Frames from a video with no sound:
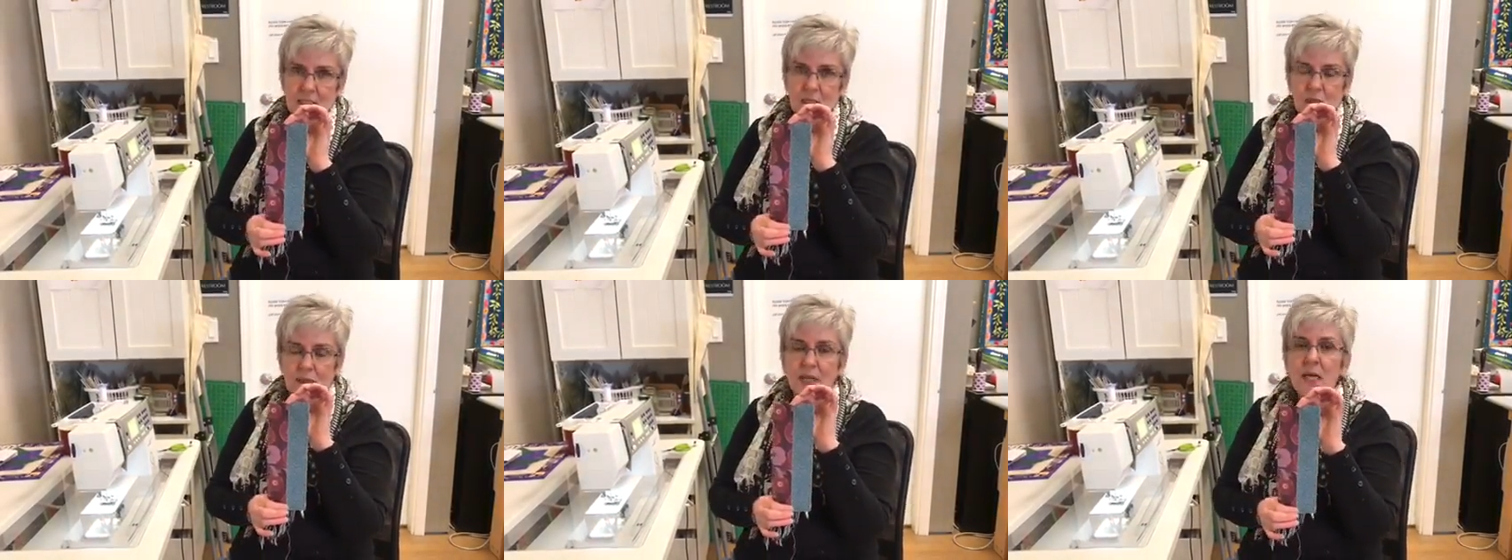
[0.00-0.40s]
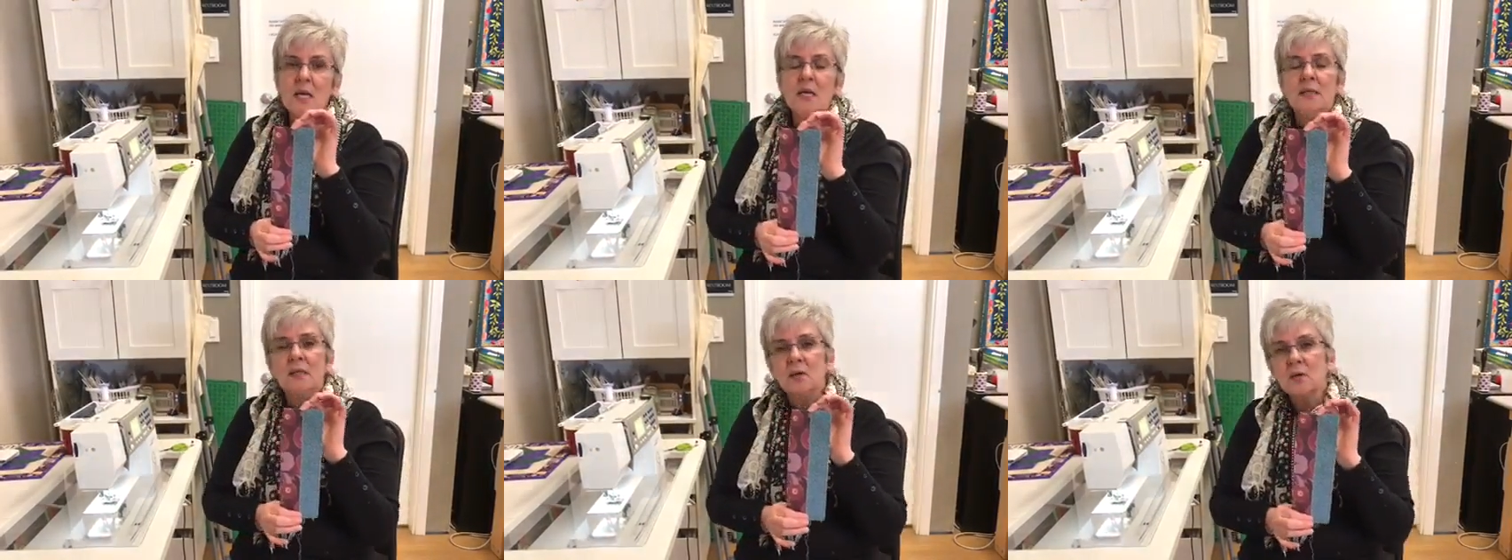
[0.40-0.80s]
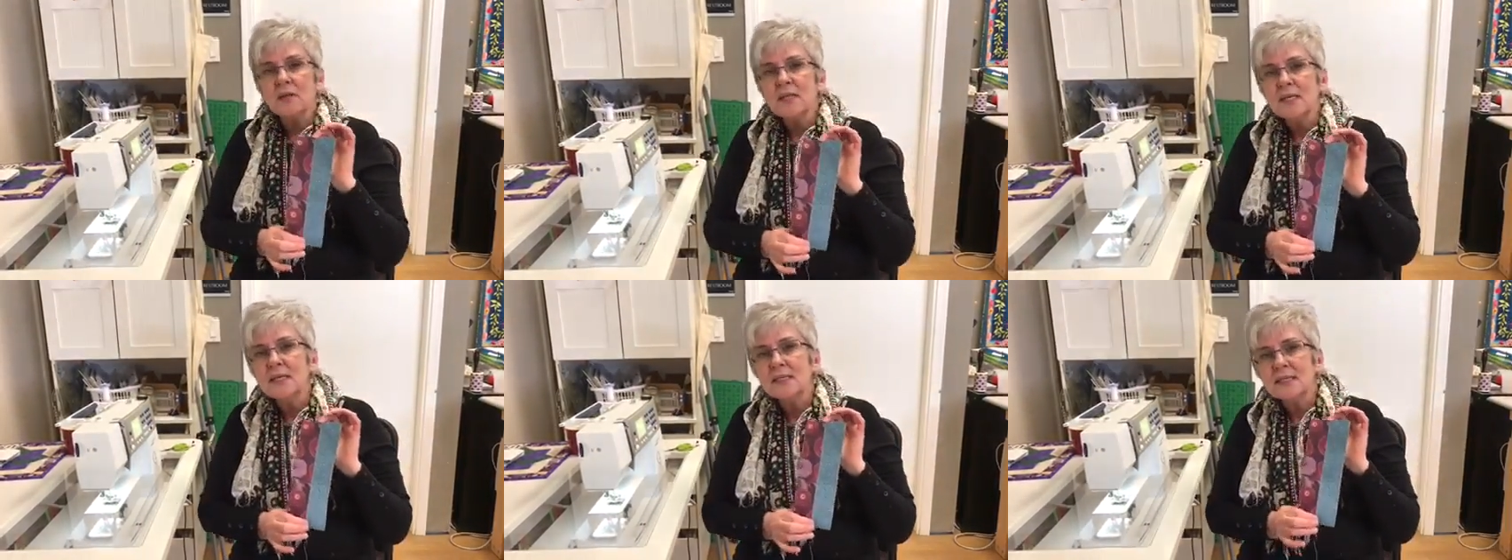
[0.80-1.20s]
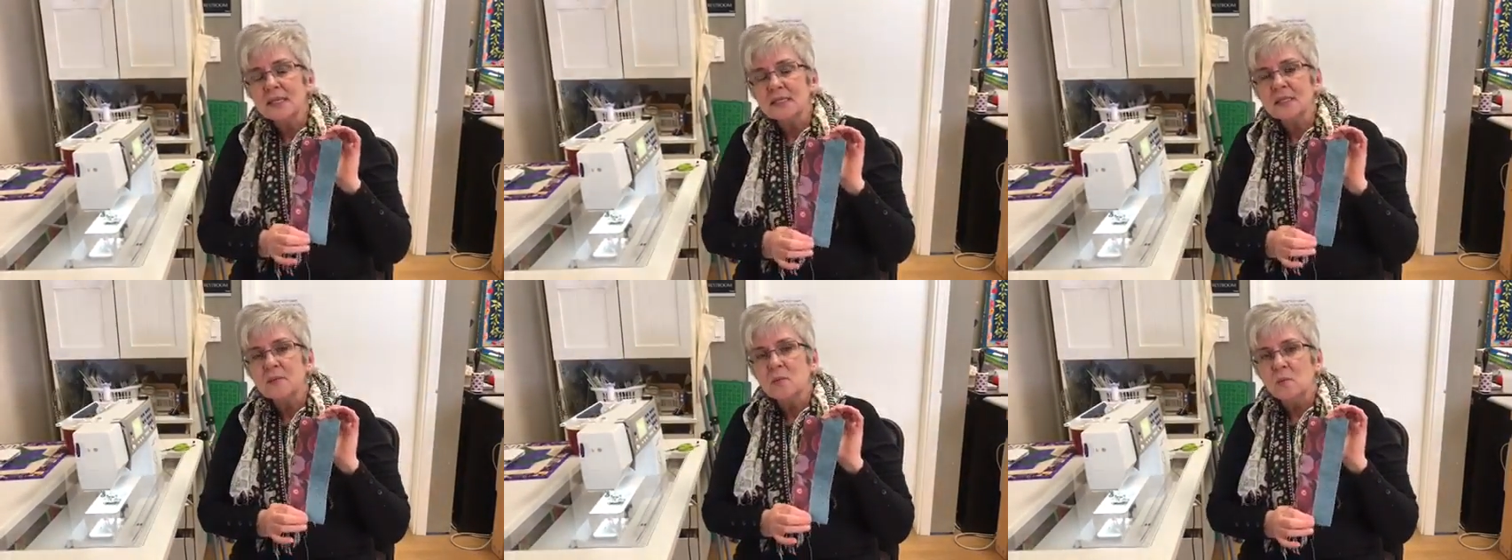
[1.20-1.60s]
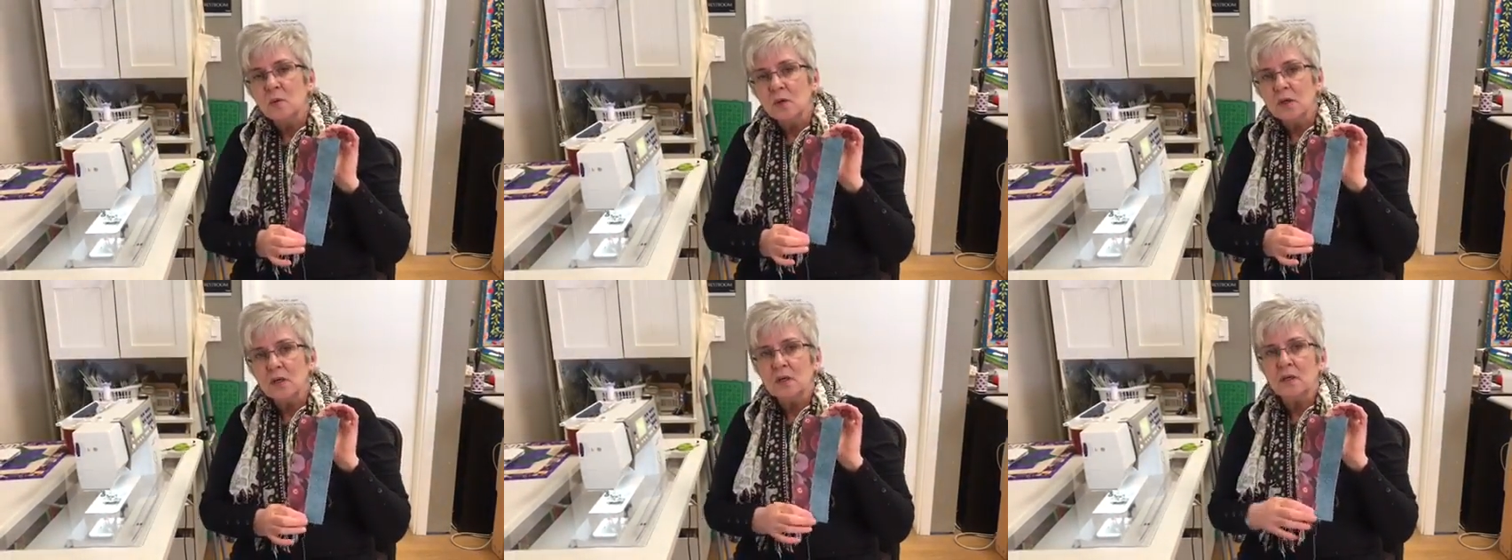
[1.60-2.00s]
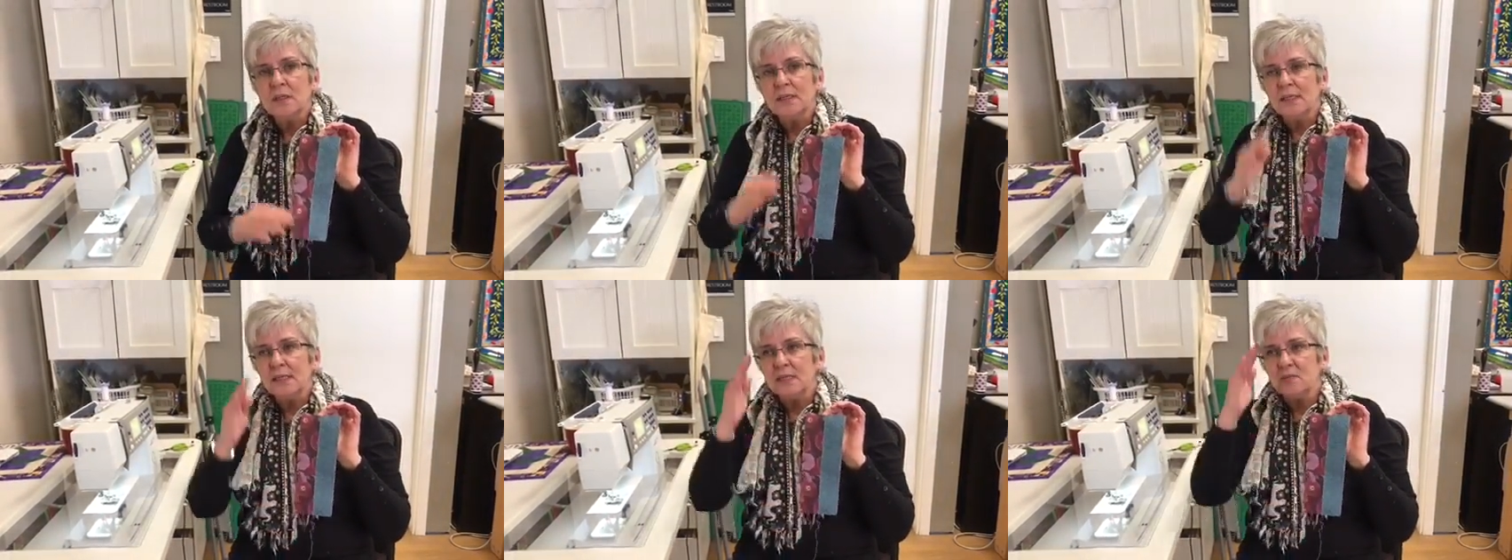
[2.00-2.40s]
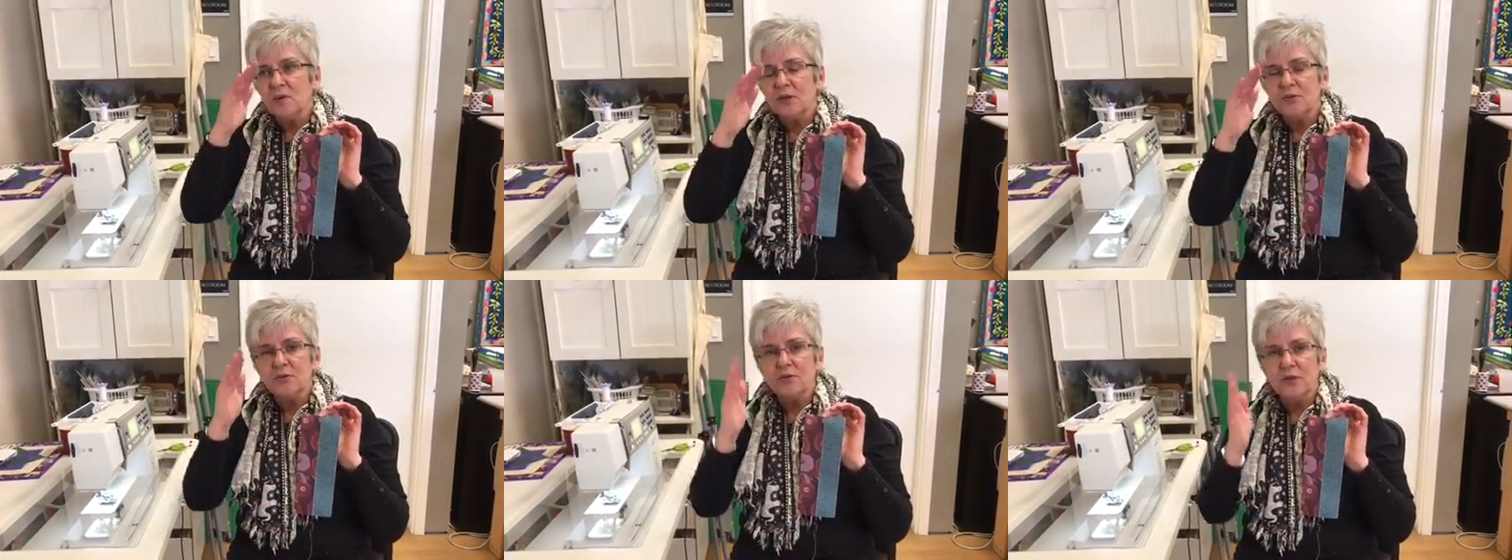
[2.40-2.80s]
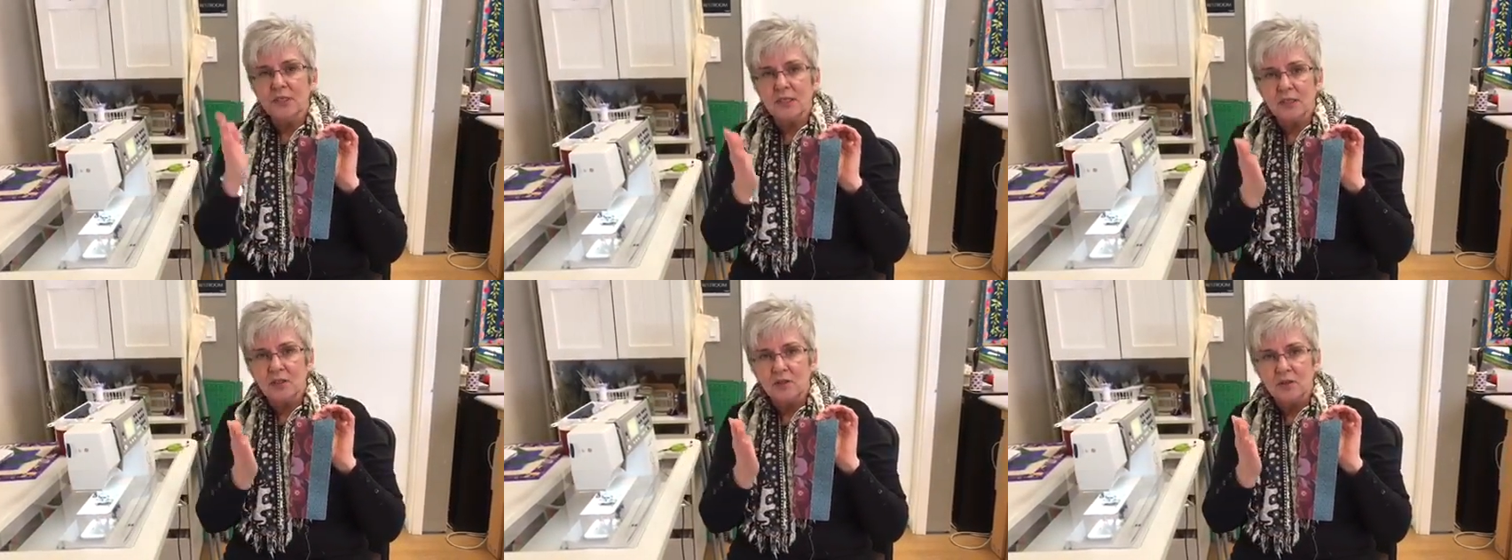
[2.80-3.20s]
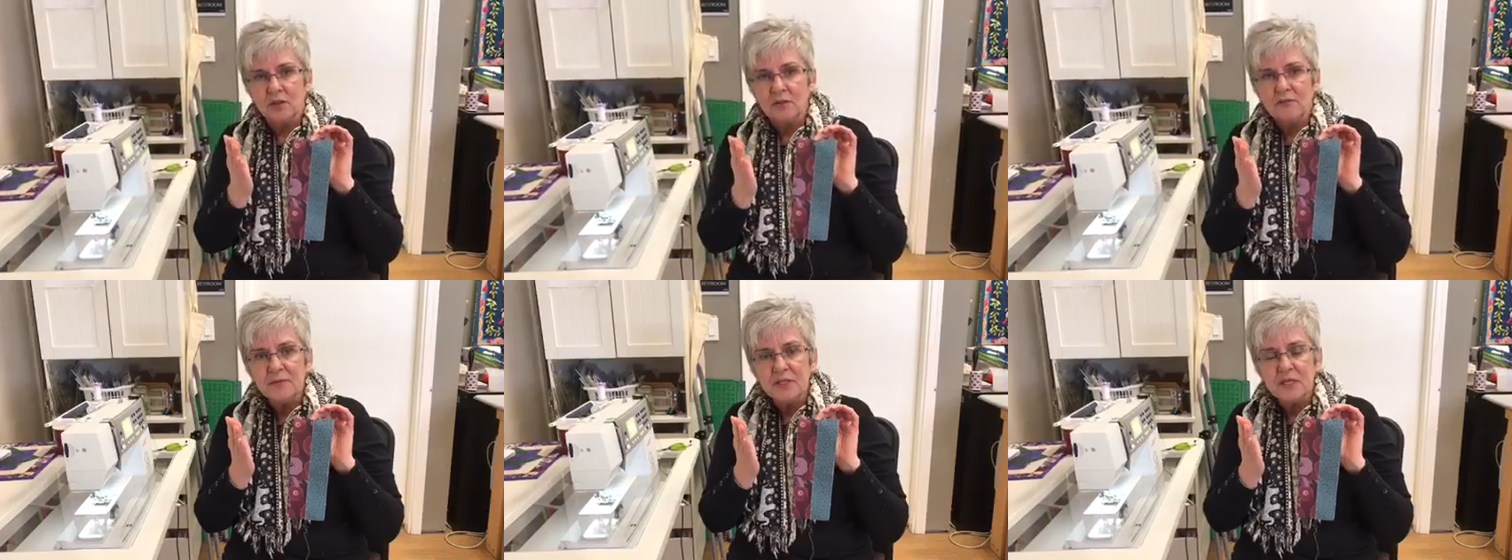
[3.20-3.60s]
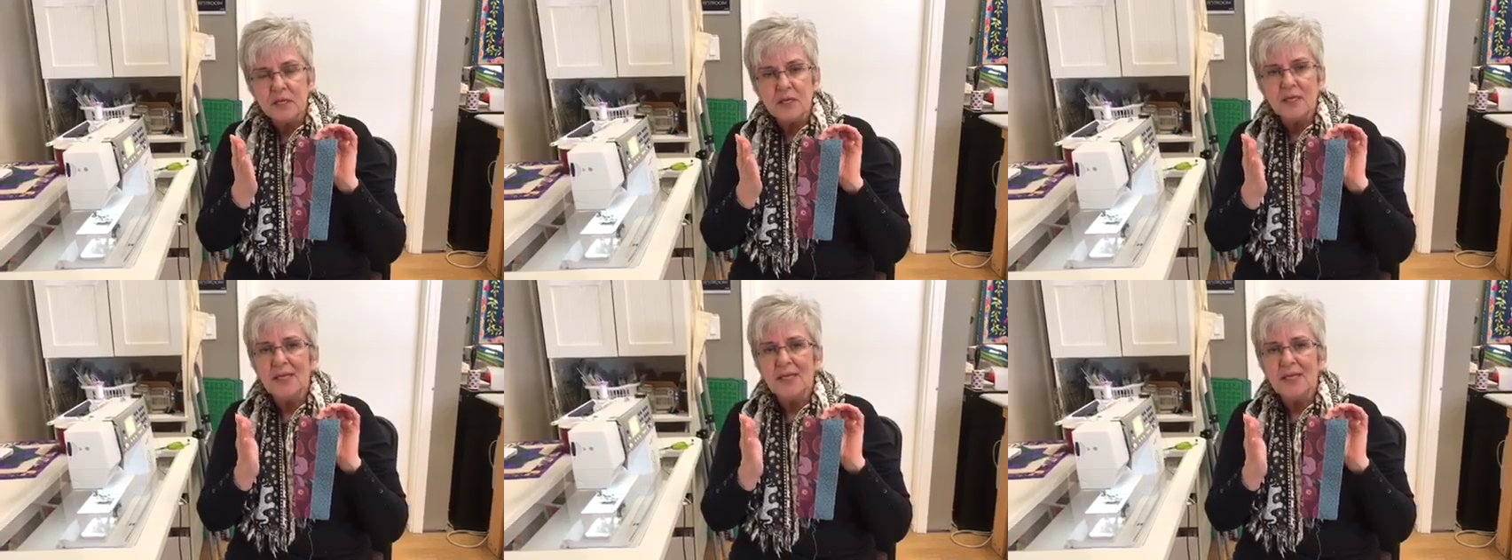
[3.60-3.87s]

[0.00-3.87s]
Okay, the only thing it doesn't work on is when you're doing the curves.